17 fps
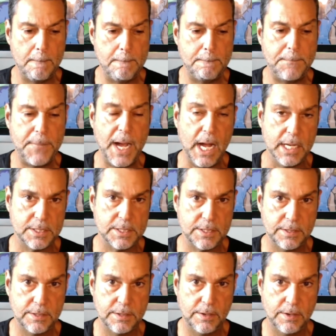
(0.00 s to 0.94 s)
But
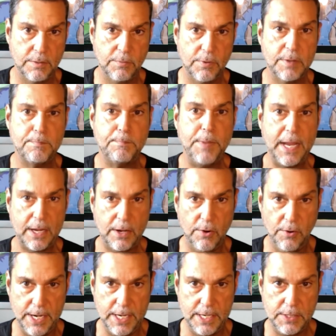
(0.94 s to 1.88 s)
with
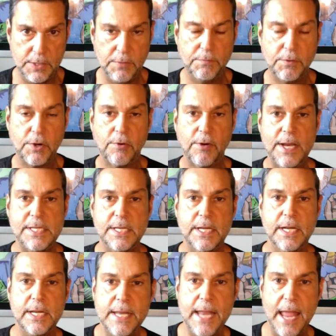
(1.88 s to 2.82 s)
Bitcoin, you've created
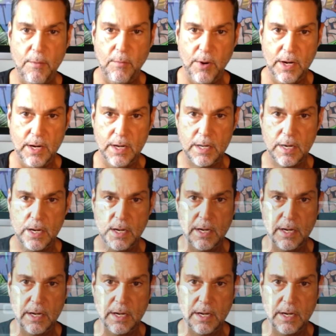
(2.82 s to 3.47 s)
a network